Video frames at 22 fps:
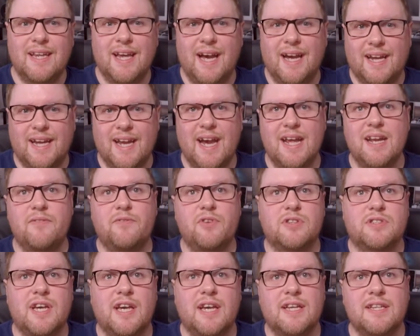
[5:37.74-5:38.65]
Again, if you're
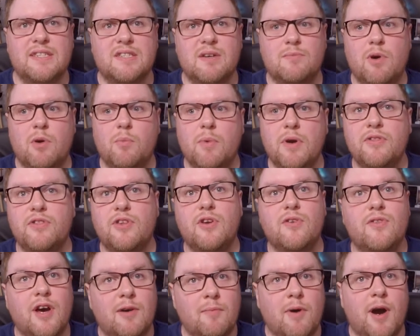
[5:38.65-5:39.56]
taking someone with
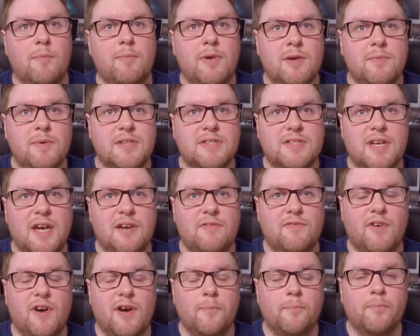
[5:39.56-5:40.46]
you, that might be a bit
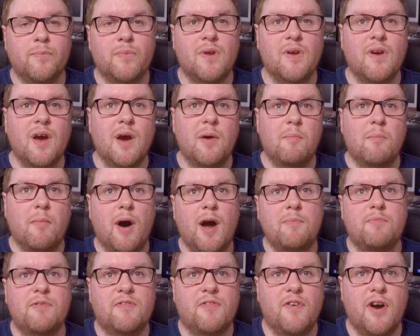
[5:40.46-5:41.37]
safer. My
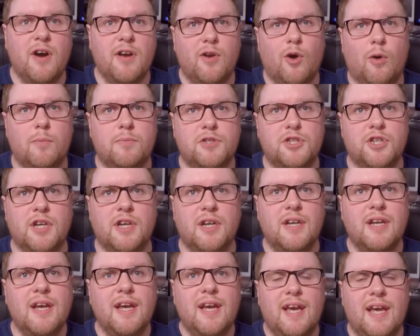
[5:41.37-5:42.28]
preferred
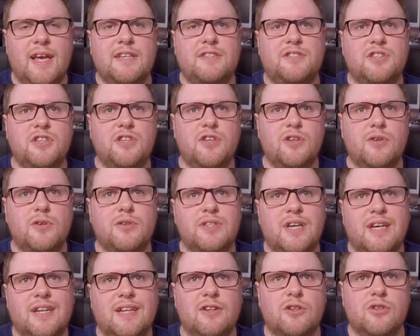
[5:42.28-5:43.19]
option is to use
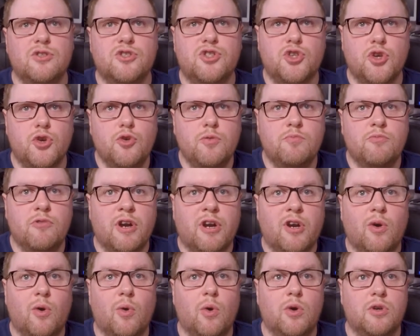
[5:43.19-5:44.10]
a little Zoom
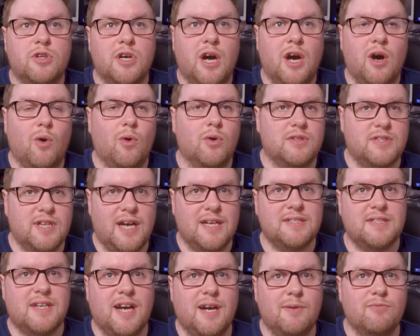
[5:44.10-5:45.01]
recorder or
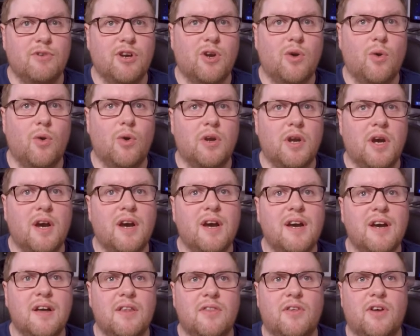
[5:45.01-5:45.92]
Tascam recorder
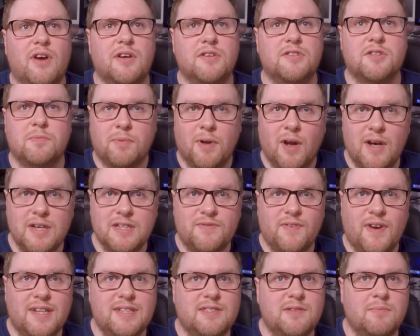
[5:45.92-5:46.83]
that supplies
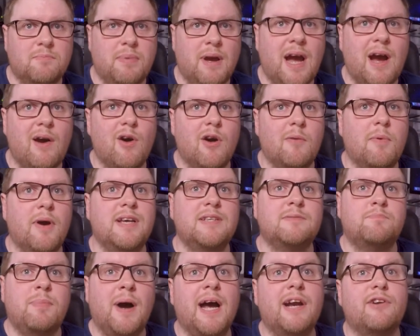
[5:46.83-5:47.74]
phantom power but
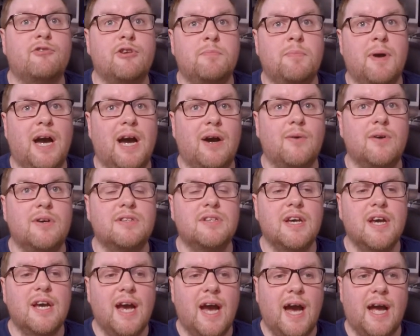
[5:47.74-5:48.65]
is battery powered,
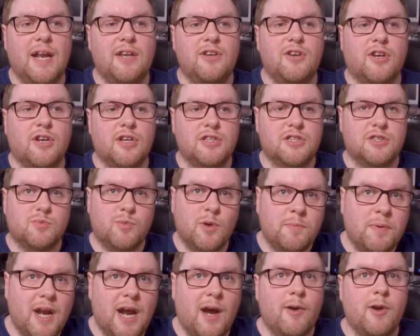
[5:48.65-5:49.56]
and you can just
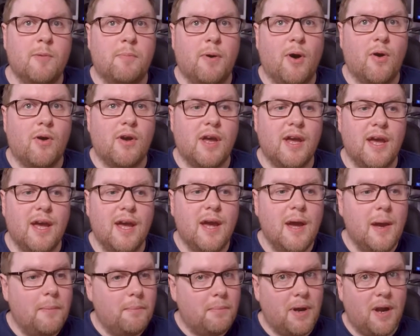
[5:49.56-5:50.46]
whip it out your pocket,
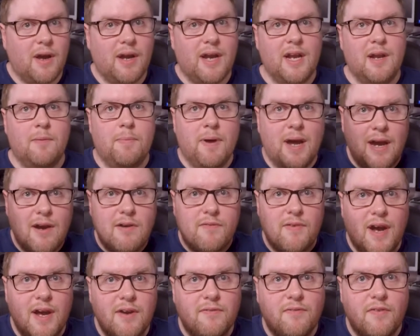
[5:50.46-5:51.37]
plug in a pair of
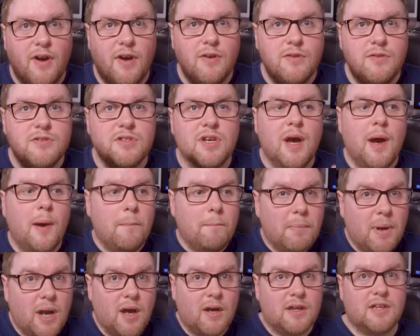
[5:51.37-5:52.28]
headphones,
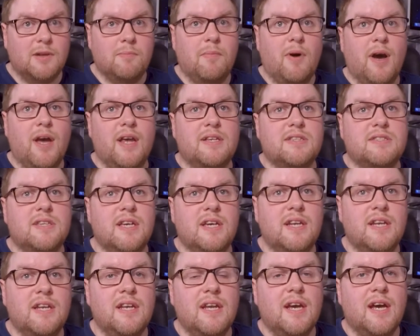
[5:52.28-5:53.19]
plug the mics
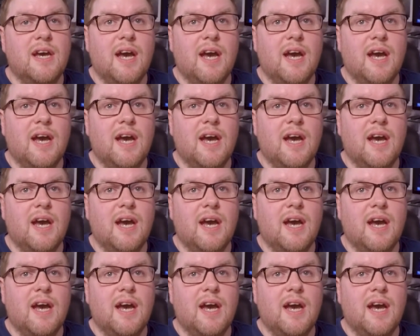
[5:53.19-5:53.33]
in